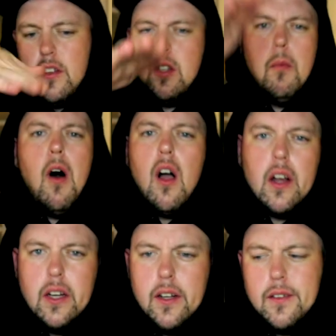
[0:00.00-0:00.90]

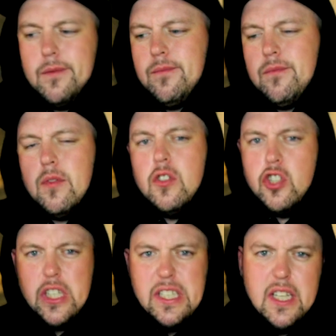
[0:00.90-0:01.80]
tobogganing,
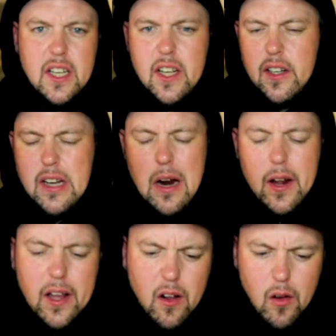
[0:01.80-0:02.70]
GTing down a
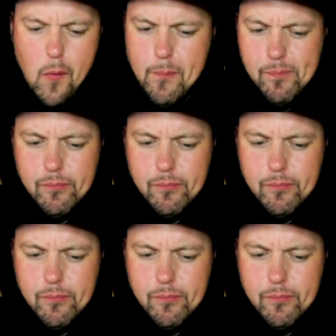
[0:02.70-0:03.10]
hill.